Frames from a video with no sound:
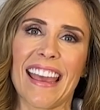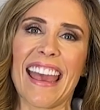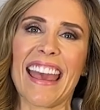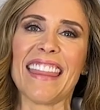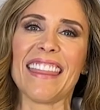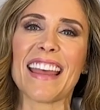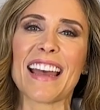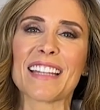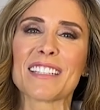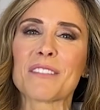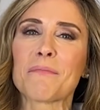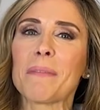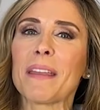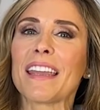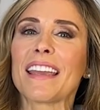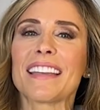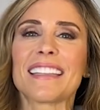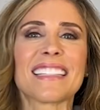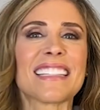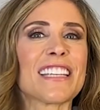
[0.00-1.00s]
And that's
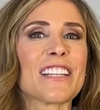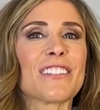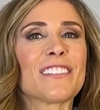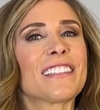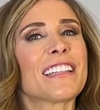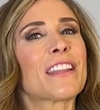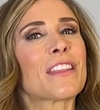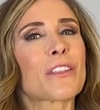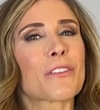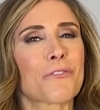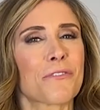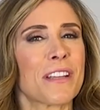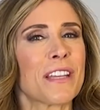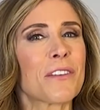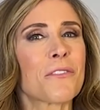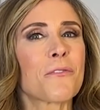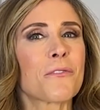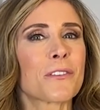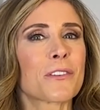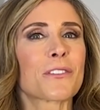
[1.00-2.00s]
because nearly
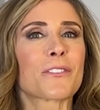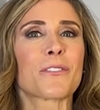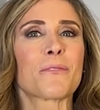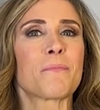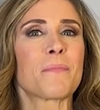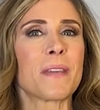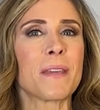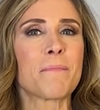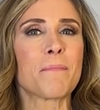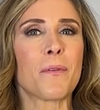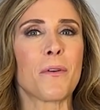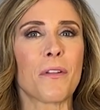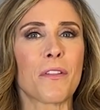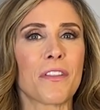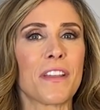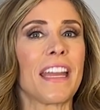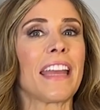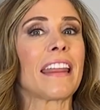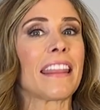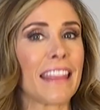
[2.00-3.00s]
3/4 of people
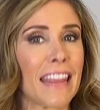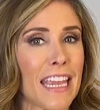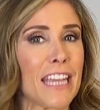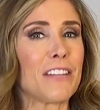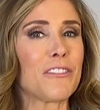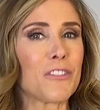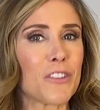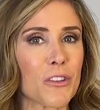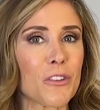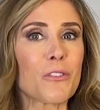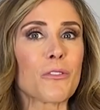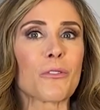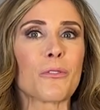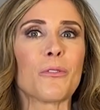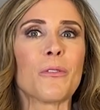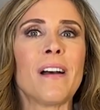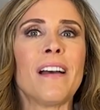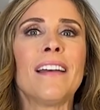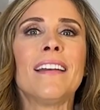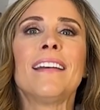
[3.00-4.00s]
think they
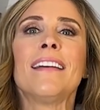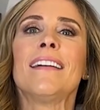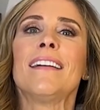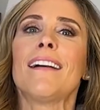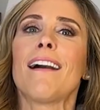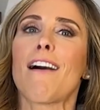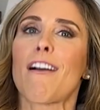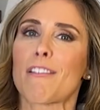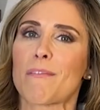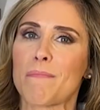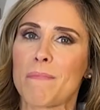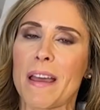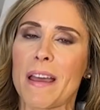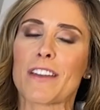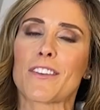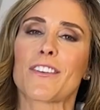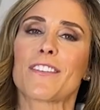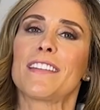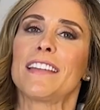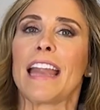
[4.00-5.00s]
too are
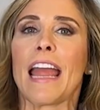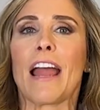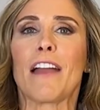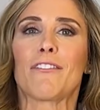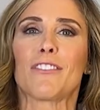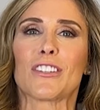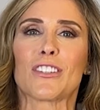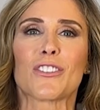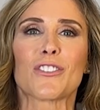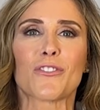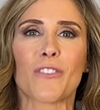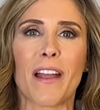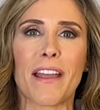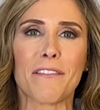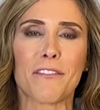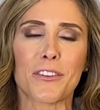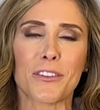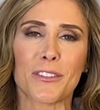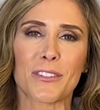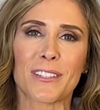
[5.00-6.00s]
better than average
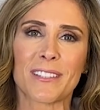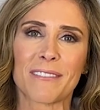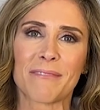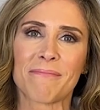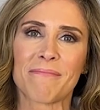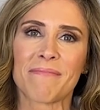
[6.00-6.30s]
drivers.